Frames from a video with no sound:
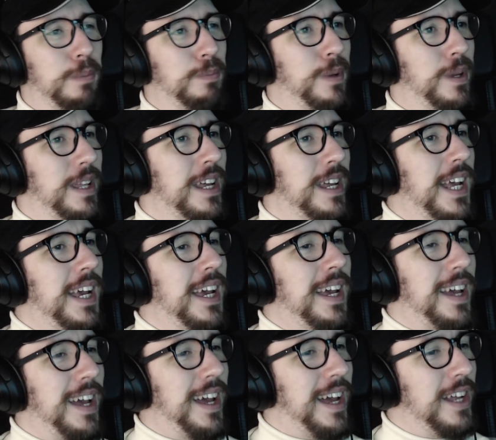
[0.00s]
But
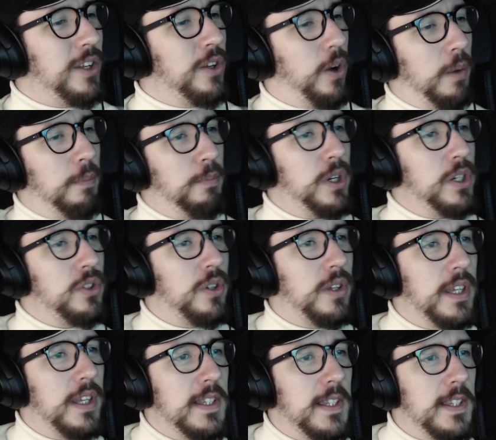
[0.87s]
no, I'm pretty sure
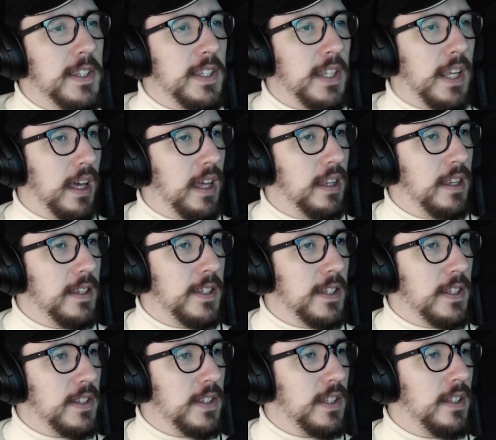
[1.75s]
this
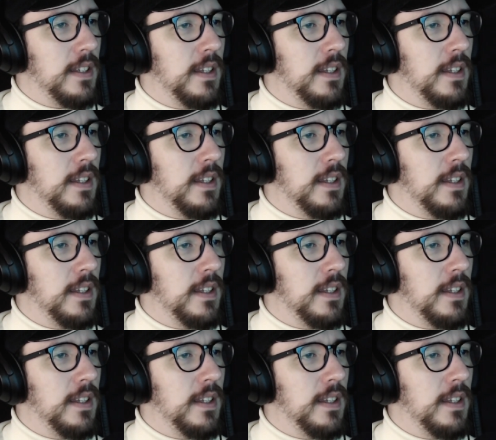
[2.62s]
is